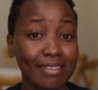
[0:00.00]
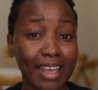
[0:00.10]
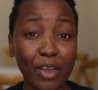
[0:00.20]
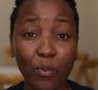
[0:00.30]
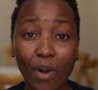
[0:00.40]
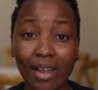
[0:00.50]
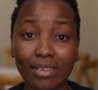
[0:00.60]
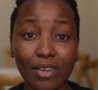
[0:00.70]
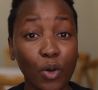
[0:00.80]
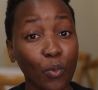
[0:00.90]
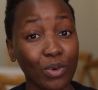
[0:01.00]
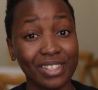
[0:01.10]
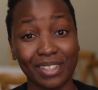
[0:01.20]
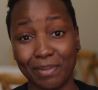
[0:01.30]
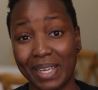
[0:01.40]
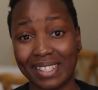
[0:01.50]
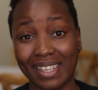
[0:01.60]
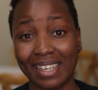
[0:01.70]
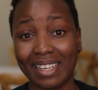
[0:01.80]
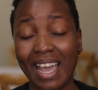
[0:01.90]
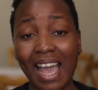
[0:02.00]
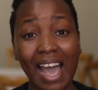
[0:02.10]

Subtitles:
Day one was amazing.